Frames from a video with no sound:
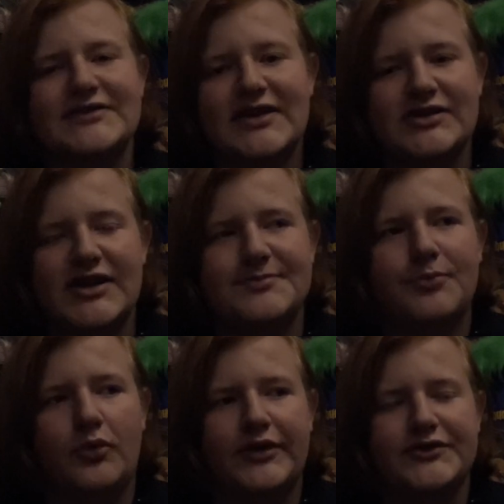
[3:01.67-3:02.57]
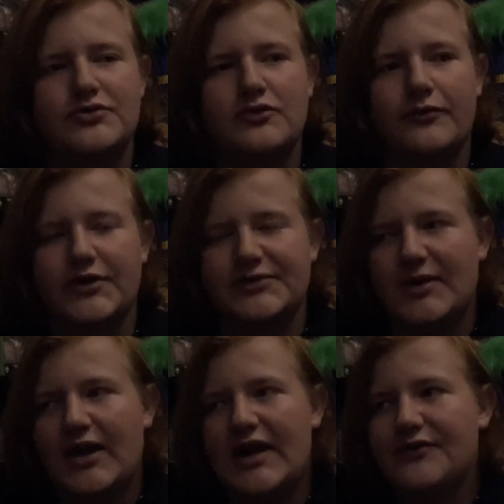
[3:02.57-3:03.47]
is sent to this boarding school for his
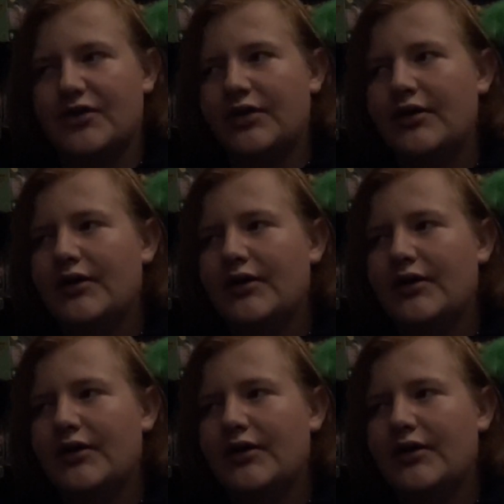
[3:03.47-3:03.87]
behavior.